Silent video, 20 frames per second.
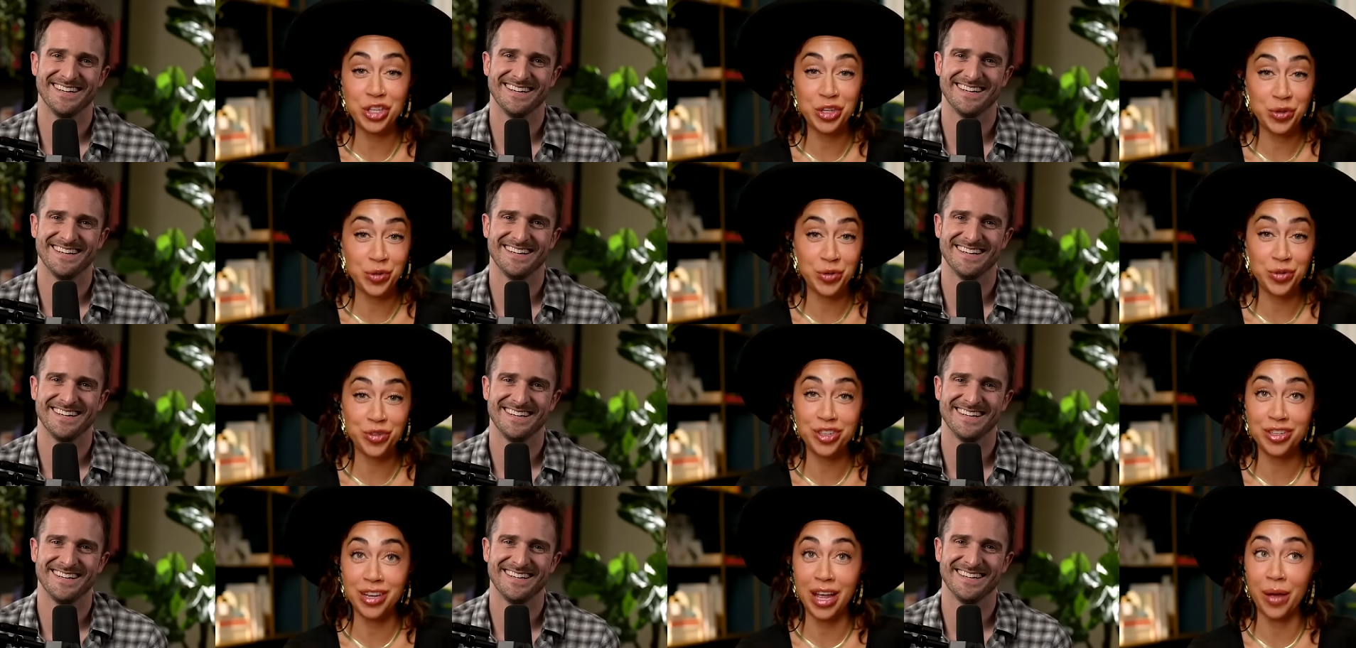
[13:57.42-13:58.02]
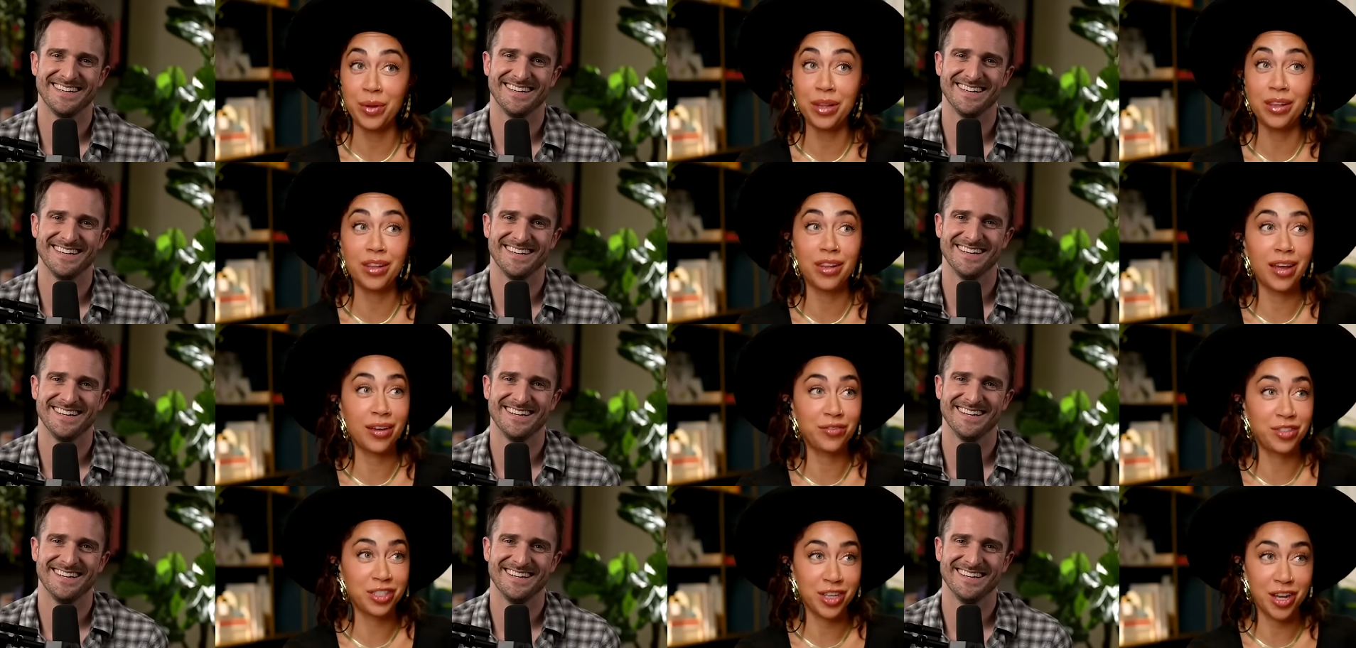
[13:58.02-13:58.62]
Speaker 1: huge i would
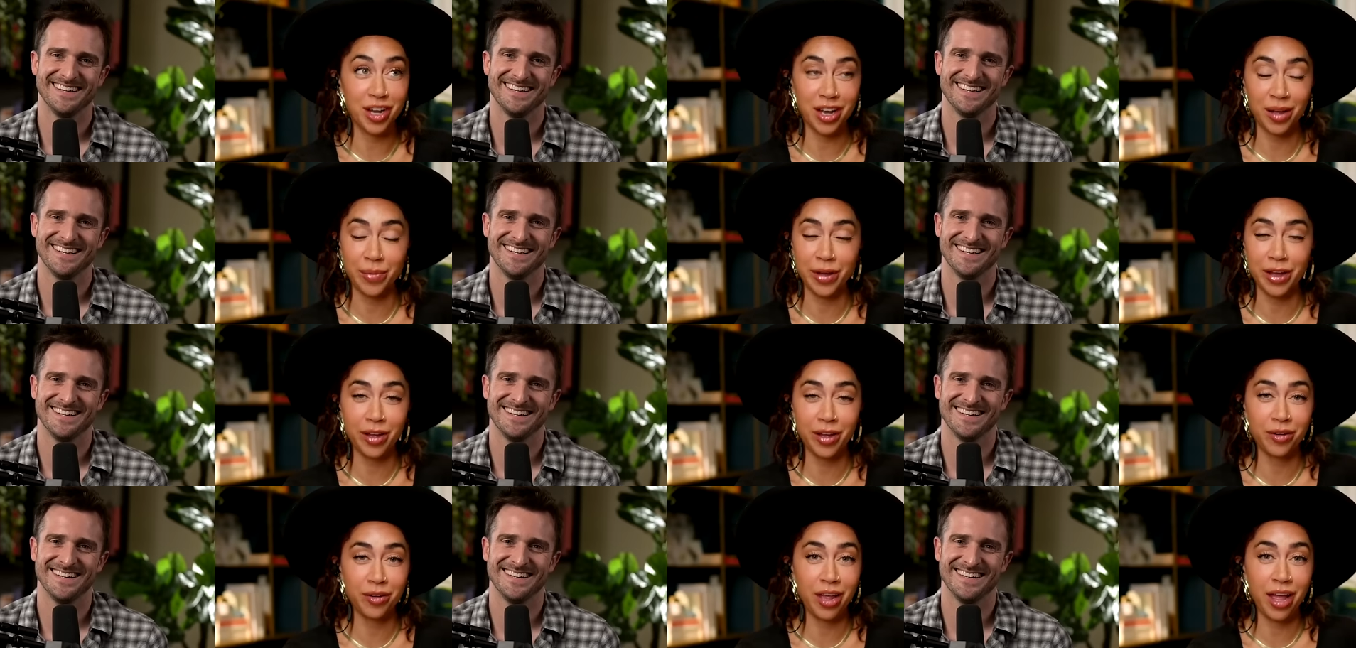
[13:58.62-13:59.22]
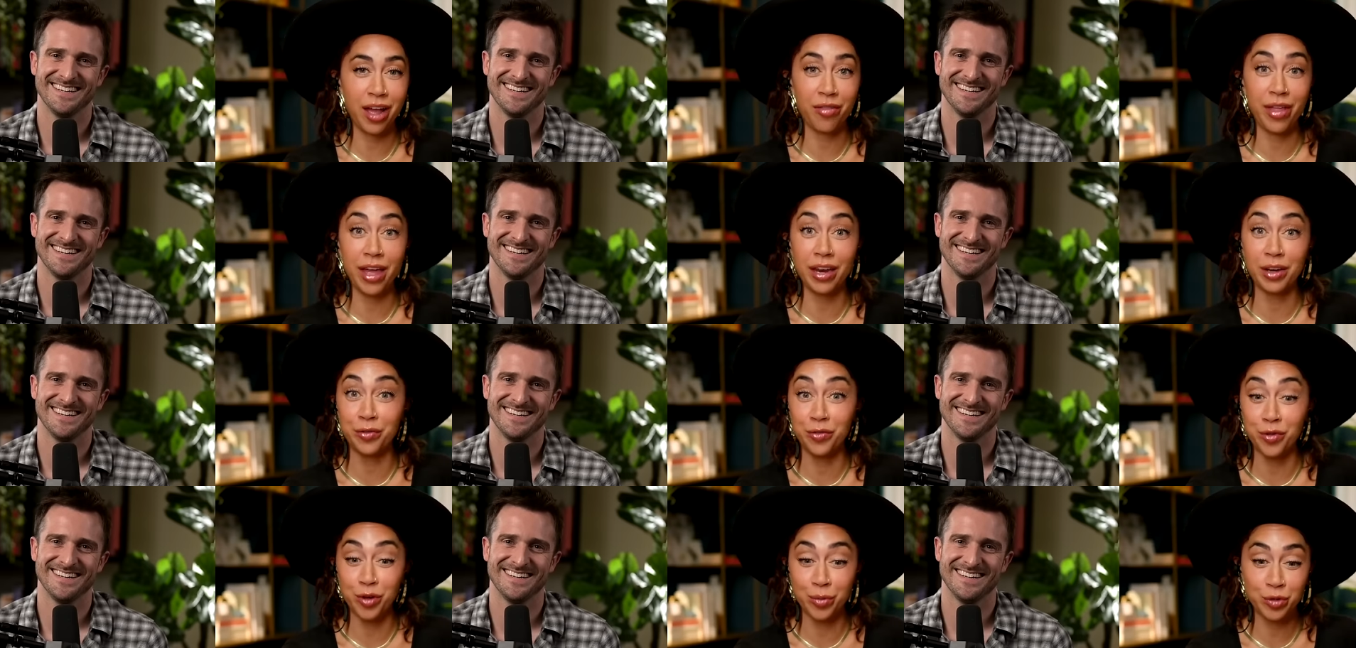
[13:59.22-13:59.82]
love to talk about how that
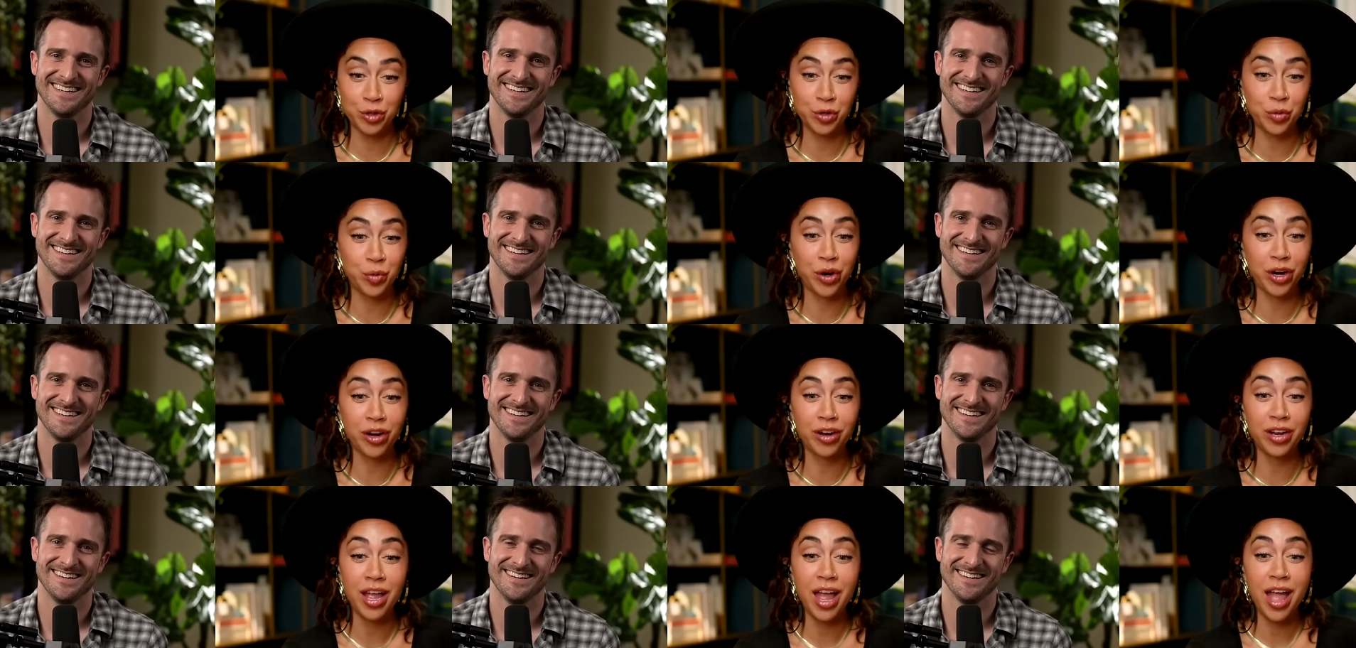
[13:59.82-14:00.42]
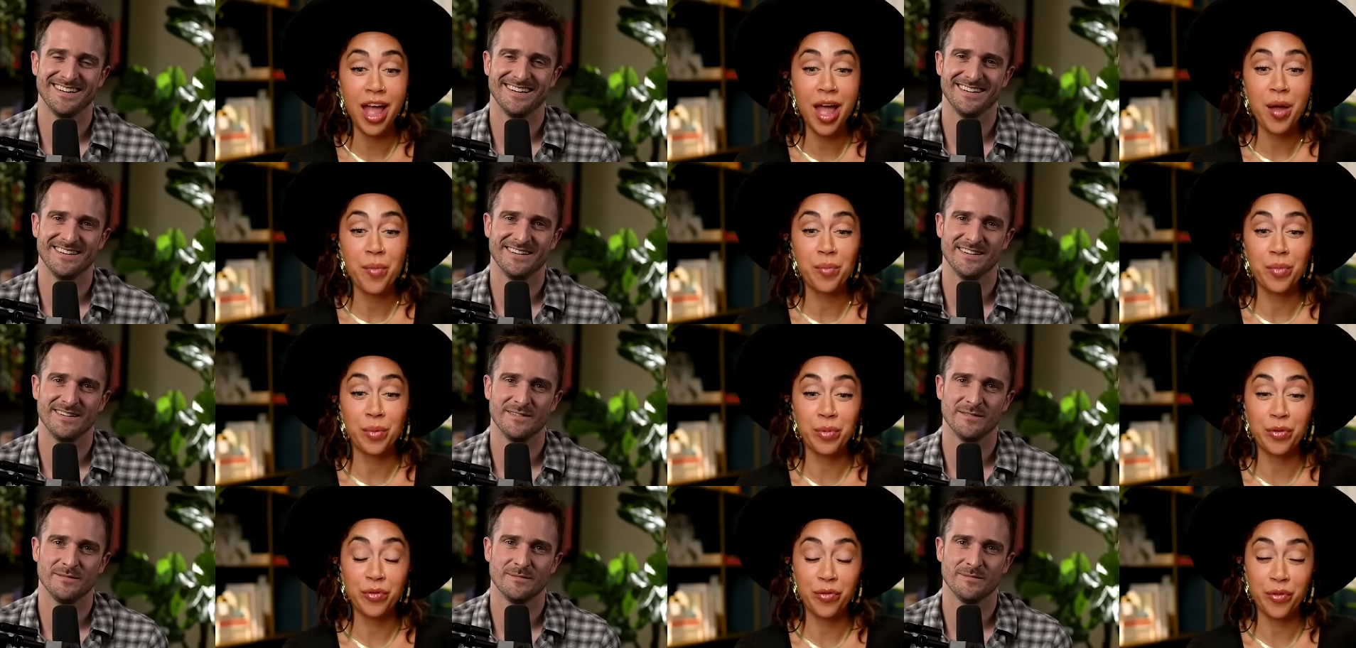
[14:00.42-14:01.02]
informed your work
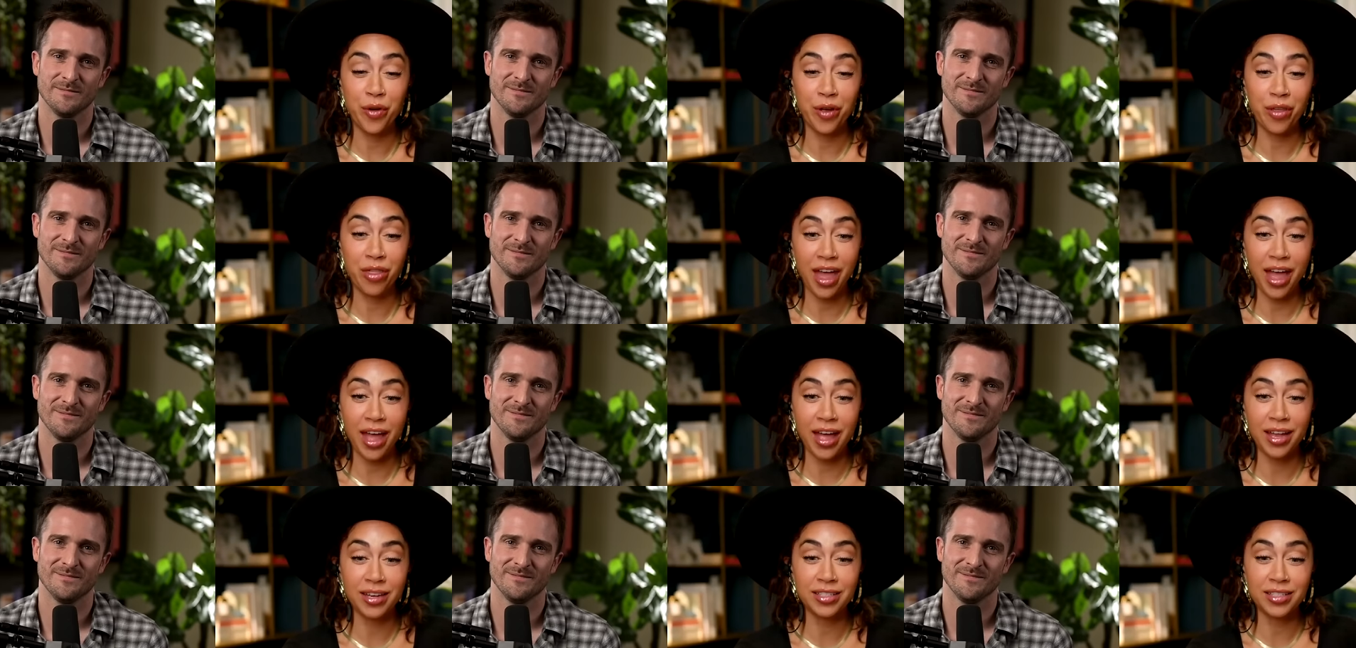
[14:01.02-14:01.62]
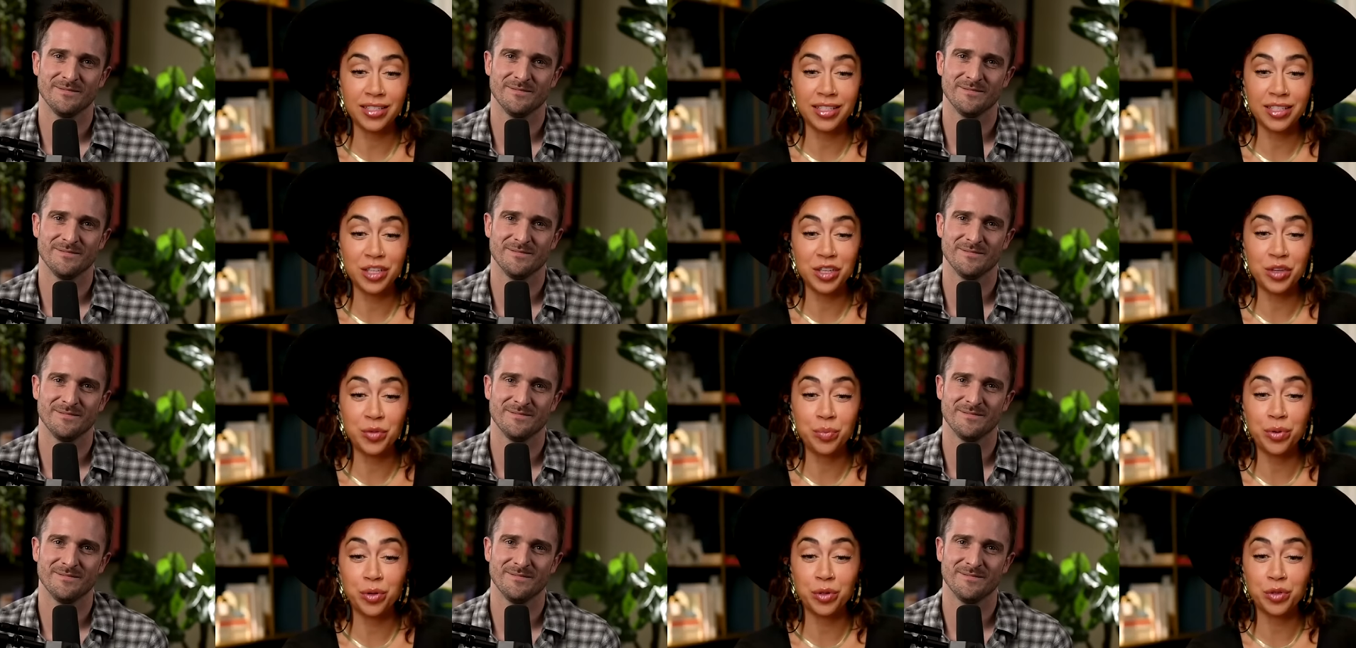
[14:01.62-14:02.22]
but before that,
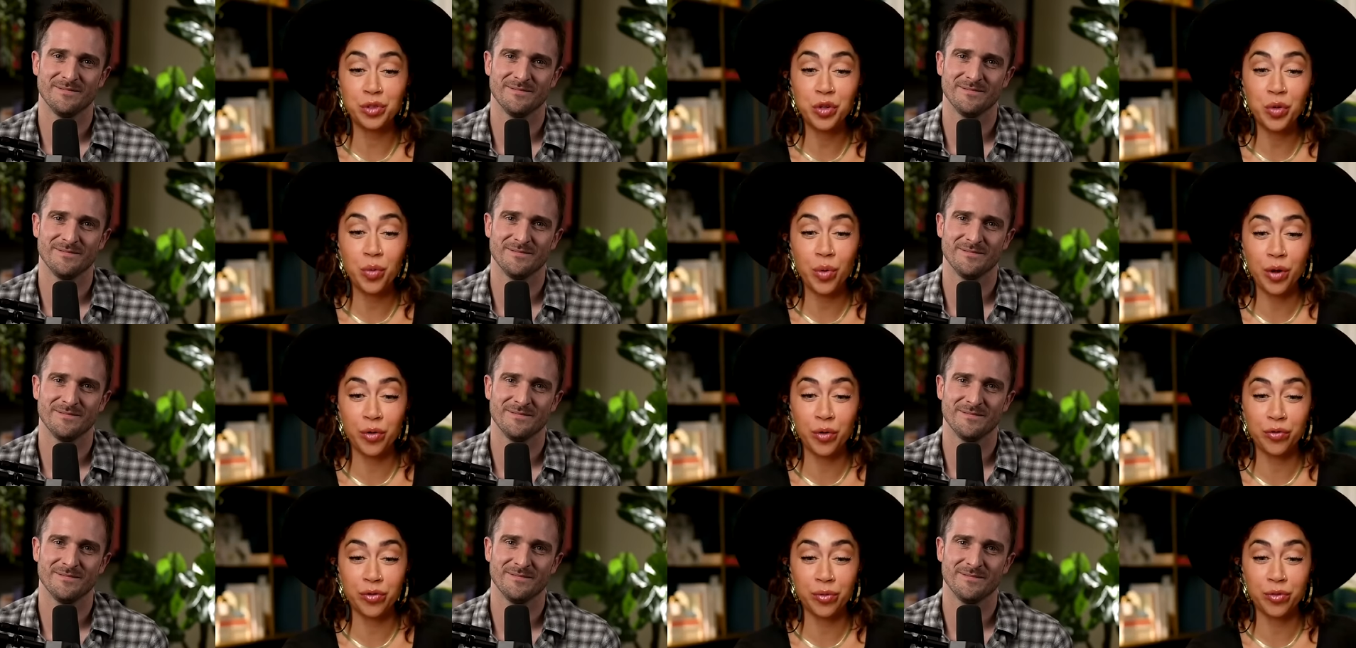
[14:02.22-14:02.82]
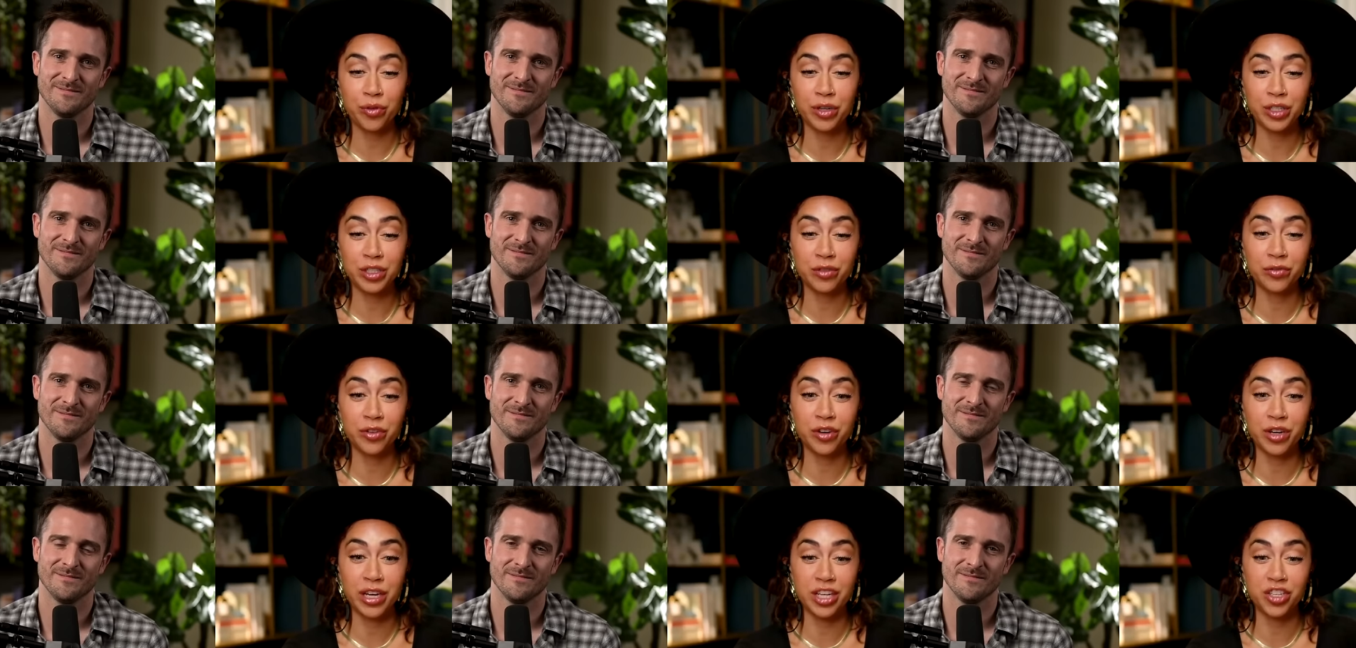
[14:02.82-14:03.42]
you pulled a quote from
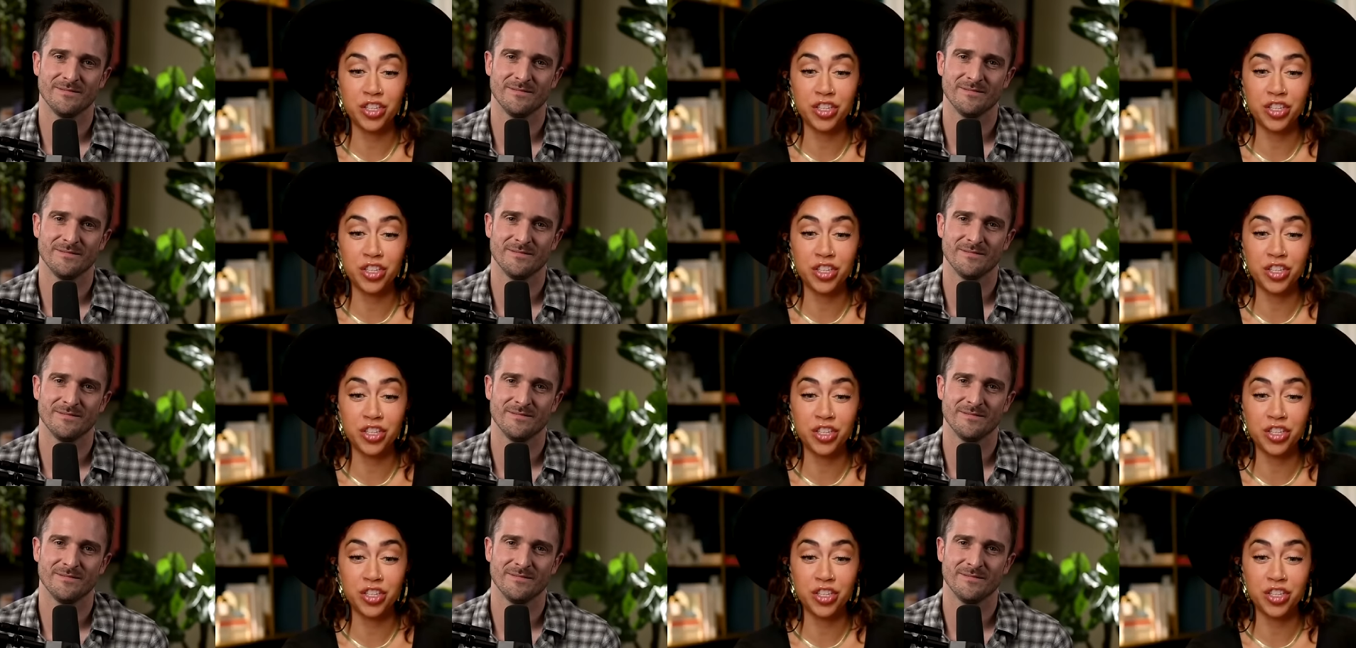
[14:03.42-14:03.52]
Christopher